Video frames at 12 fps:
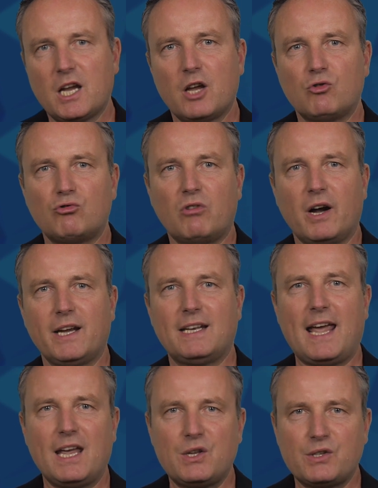can write
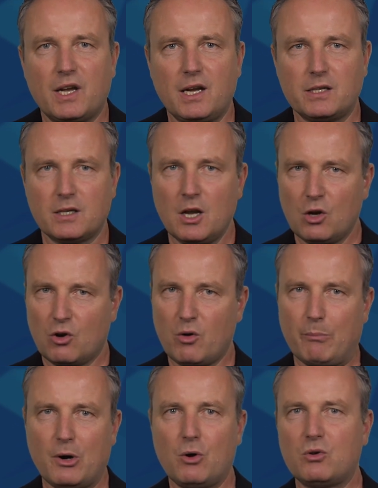essays,
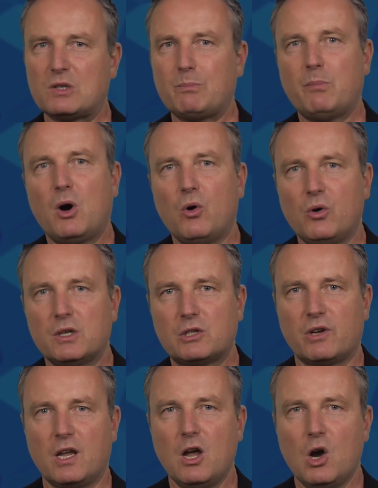compose
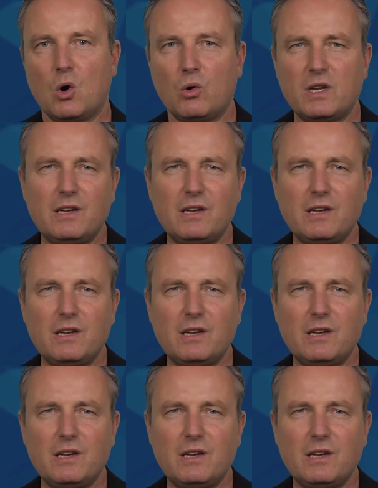poetry, or